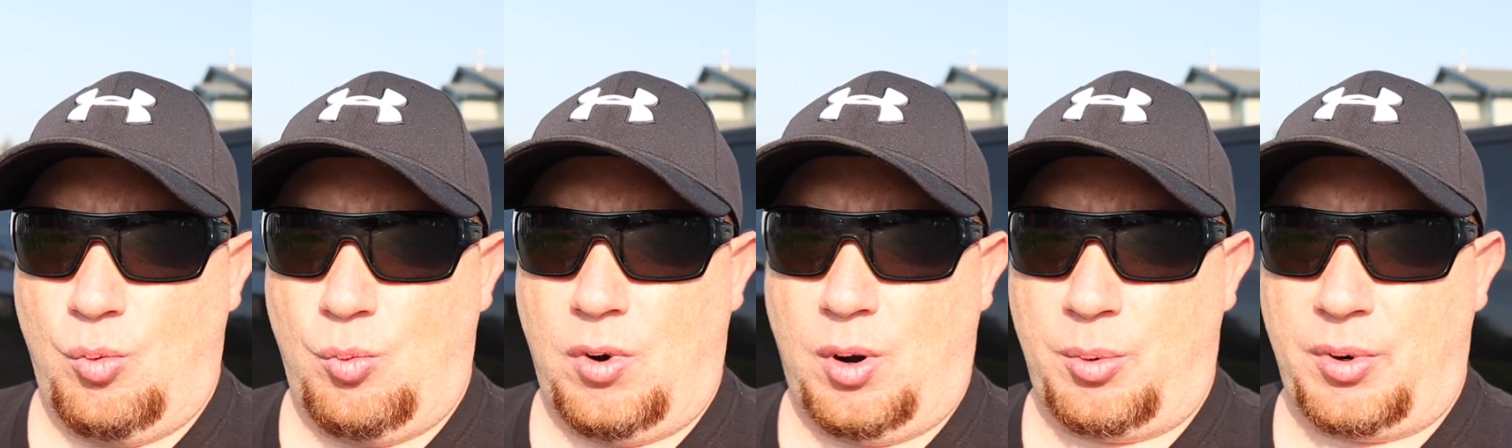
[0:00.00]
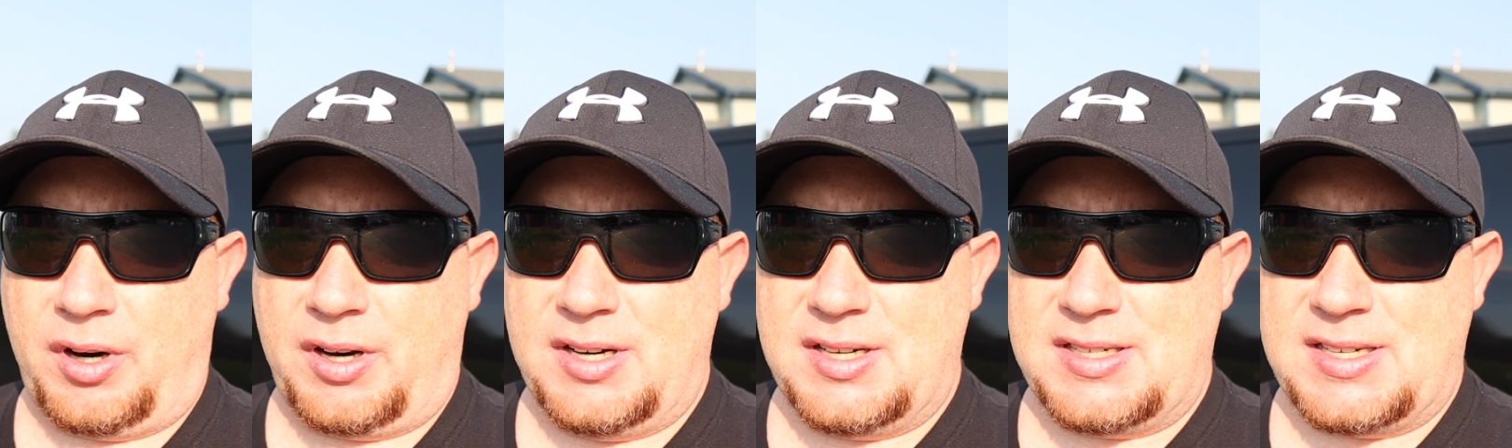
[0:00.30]

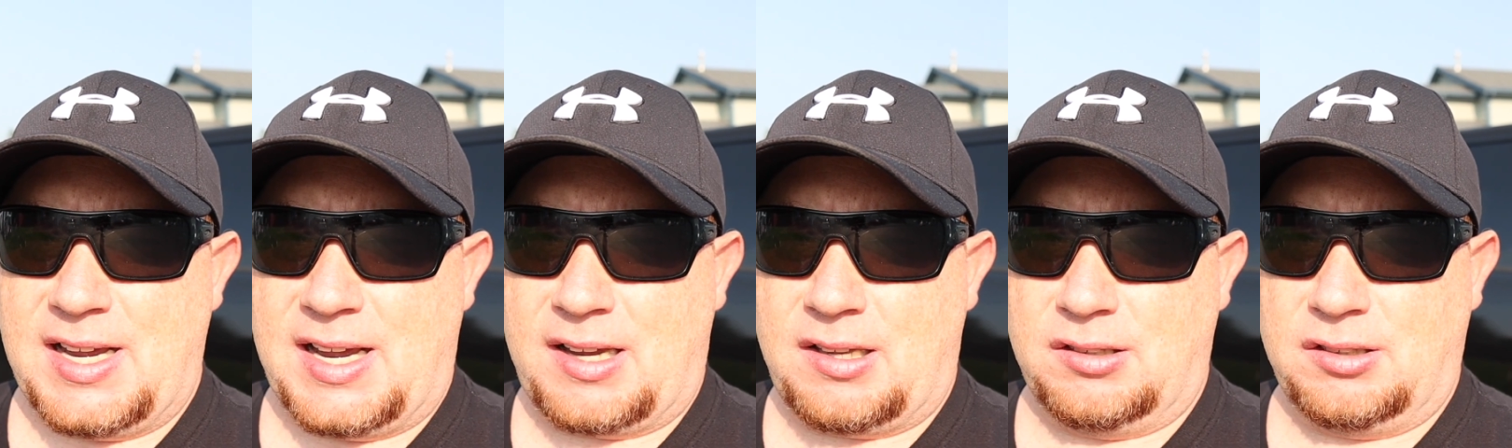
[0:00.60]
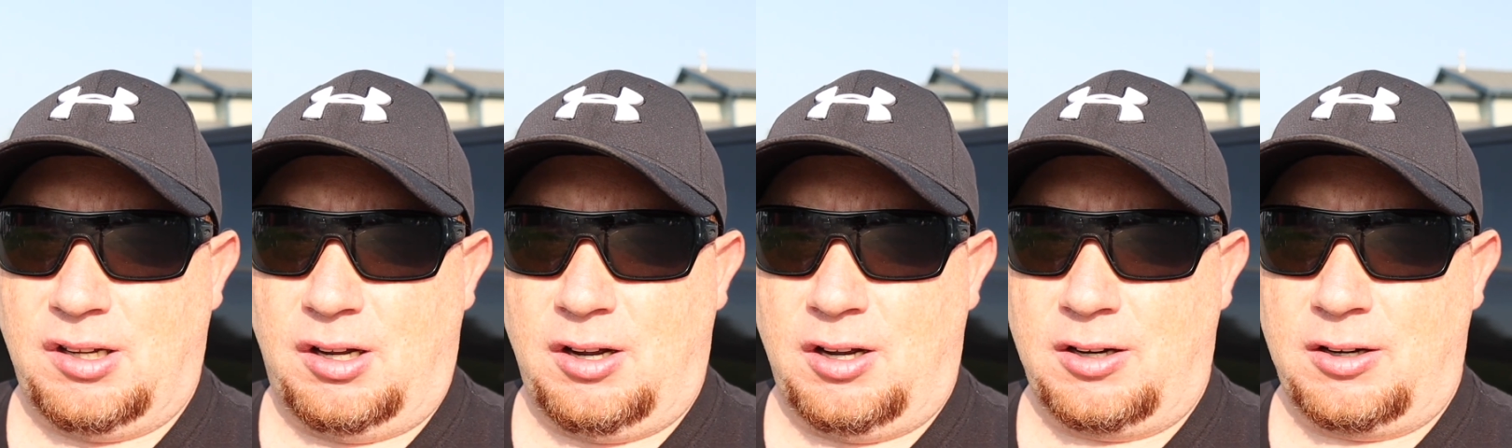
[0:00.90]
we're going to take
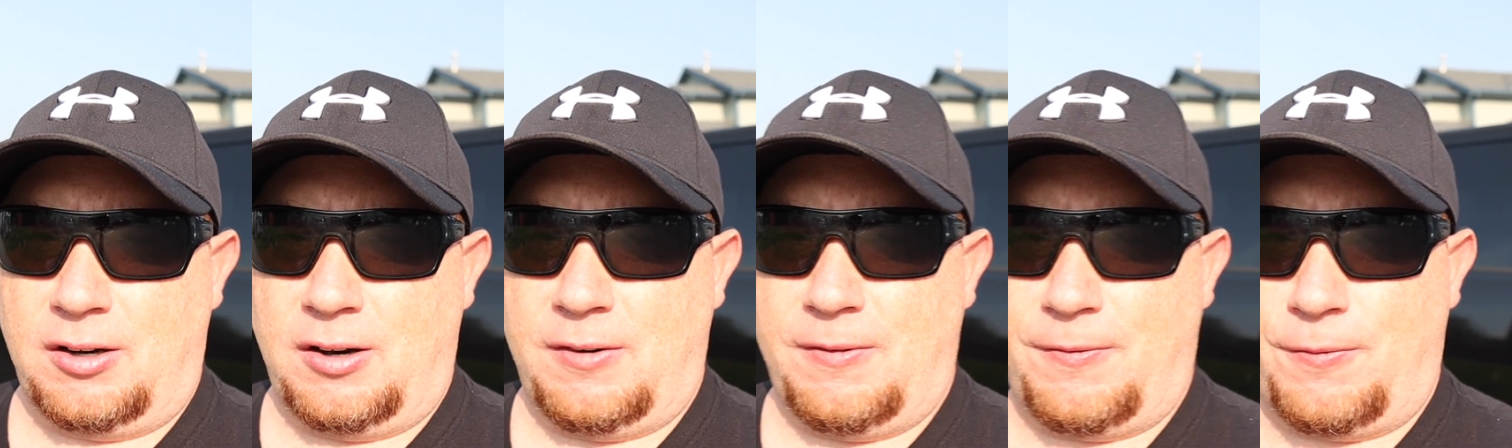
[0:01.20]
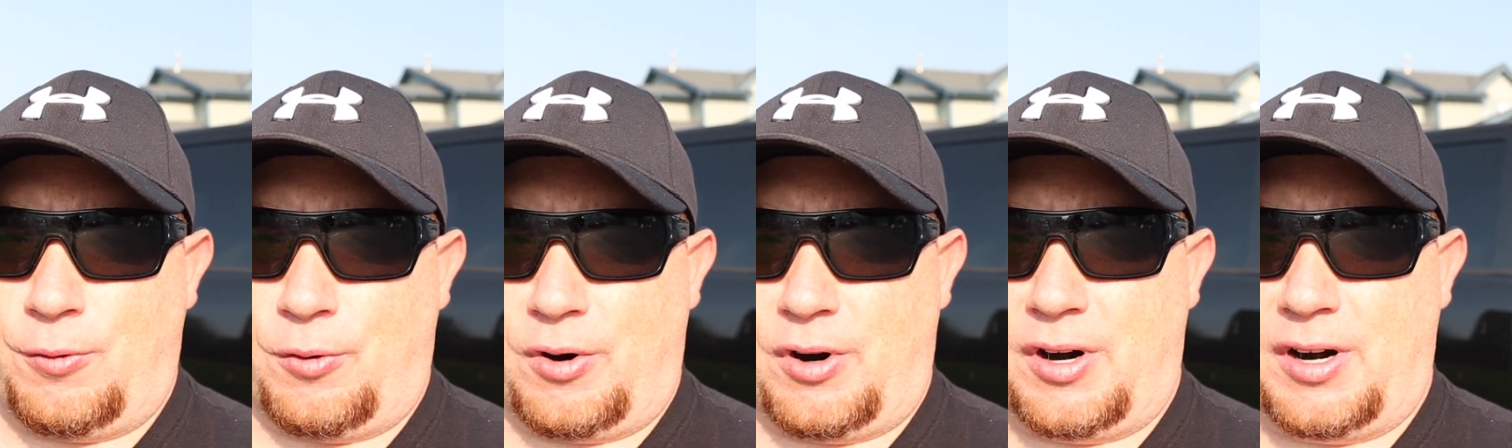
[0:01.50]
along
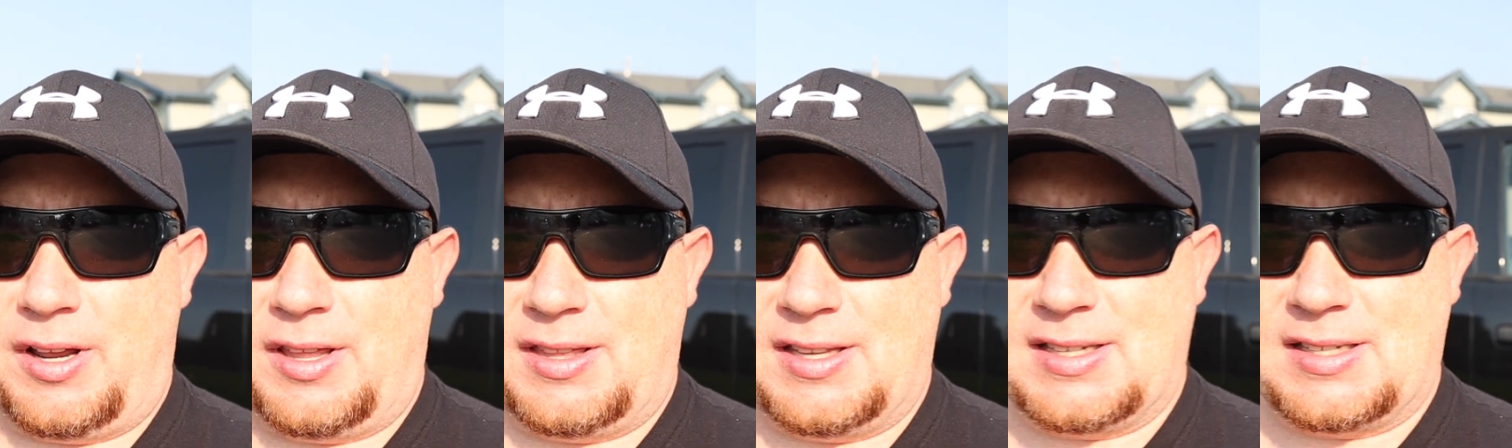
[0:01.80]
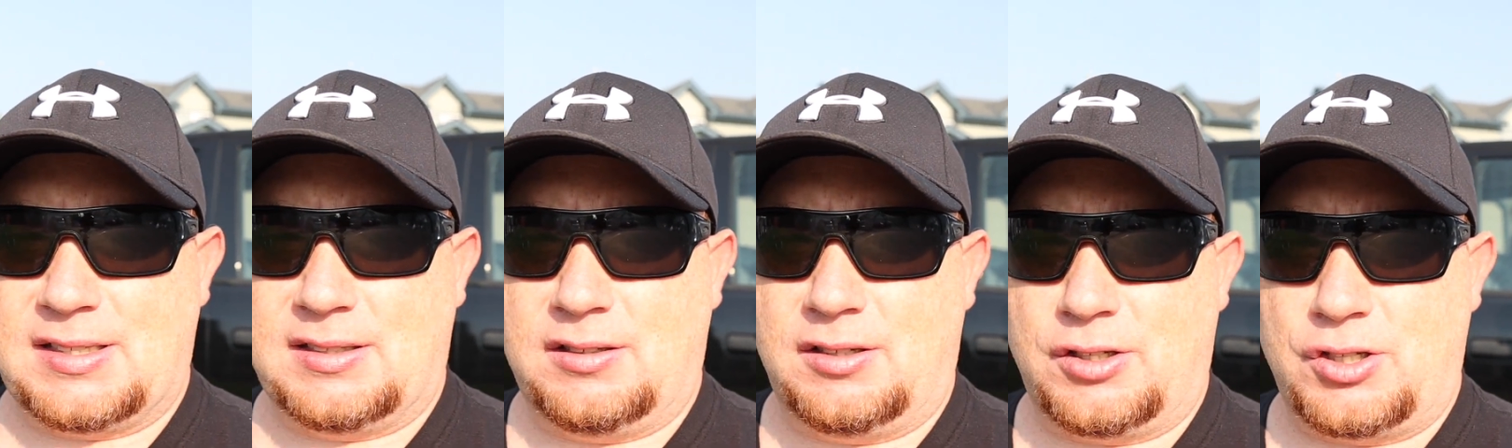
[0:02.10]
for
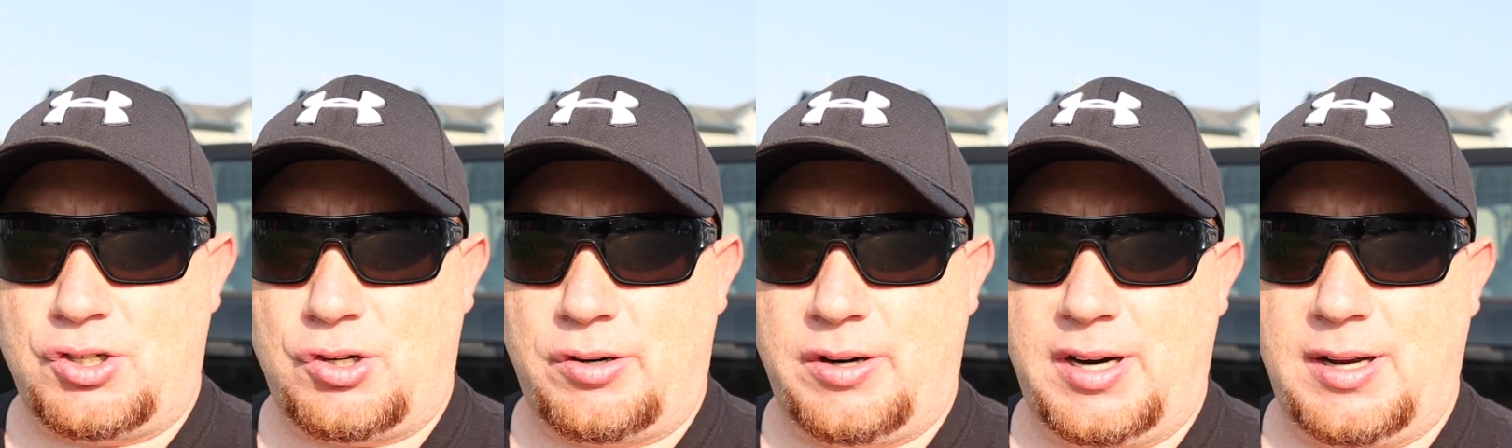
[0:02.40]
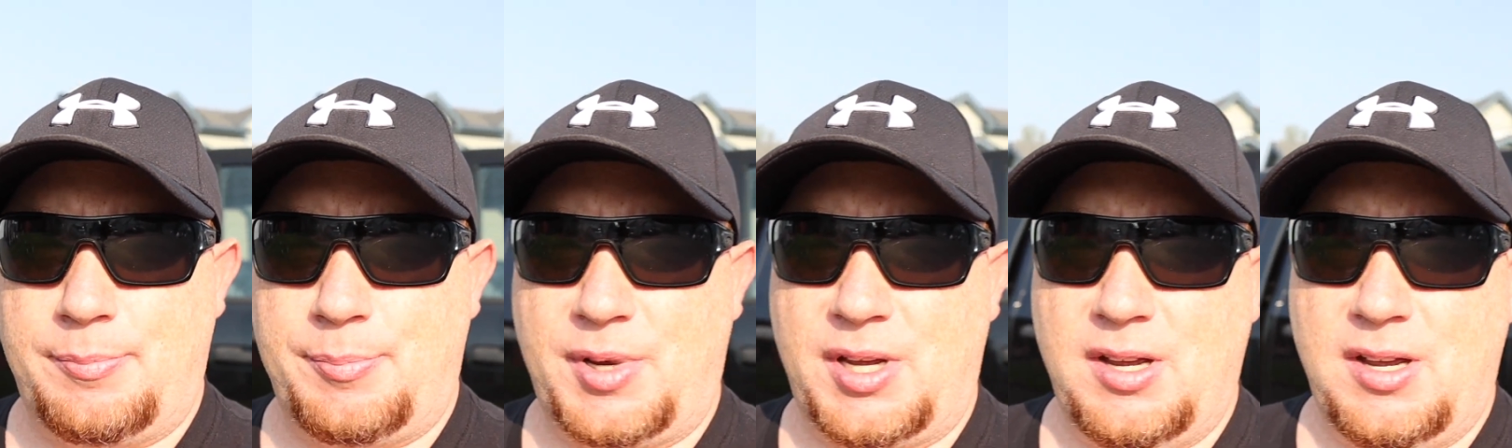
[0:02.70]
this little
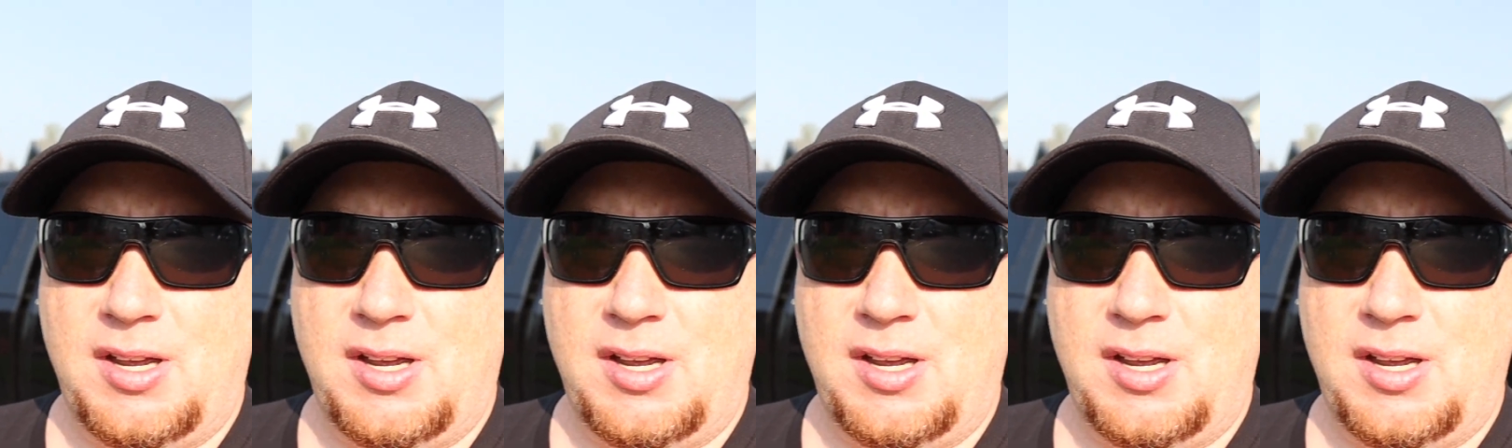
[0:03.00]
trip.